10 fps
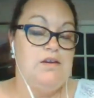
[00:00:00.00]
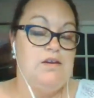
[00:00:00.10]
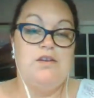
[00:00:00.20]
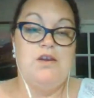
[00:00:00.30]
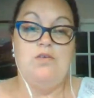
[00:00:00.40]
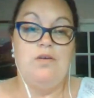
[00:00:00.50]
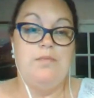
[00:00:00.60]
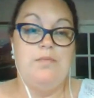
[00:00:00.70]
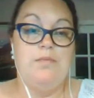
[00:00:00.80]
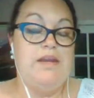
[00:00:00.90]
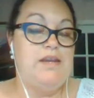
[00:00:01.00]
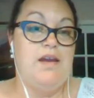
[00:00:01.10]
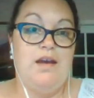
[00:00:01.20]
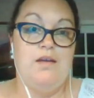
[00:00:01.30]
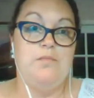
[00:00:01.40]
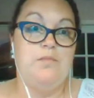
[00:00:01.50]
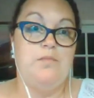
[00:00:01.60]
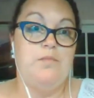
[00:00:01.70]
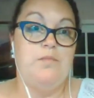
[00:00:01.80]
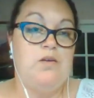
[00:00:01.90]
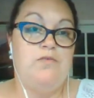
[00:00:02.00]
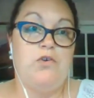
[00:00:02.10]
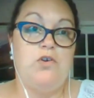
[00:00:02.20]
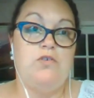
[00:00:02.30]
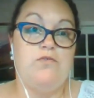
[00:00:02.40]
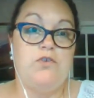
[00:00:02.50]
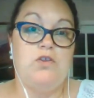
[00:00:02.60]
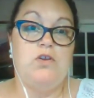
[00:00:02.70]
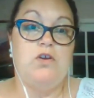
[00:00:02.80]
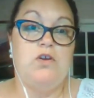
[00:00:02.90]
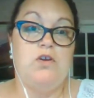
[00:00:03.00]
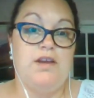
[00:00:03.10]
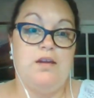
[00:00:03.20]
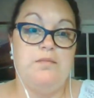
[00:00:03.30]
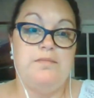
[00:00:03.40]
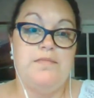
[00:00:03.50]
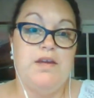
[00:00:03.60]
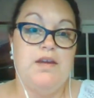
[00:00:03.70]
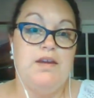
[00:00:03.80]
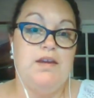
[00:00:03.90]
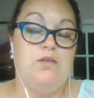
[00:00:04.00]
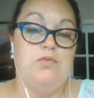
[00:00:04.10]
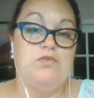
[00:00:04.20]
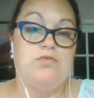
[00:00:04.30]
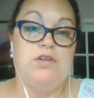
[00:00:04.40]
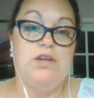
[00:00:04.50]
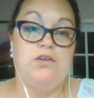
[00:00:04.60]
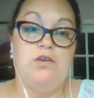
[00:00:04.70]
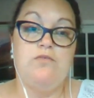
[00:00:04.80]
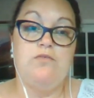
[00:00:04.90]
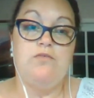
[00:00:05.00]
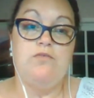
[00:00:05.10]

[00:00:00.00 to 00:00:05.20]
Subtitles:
No, I mean, for the longest time, it was really a nerve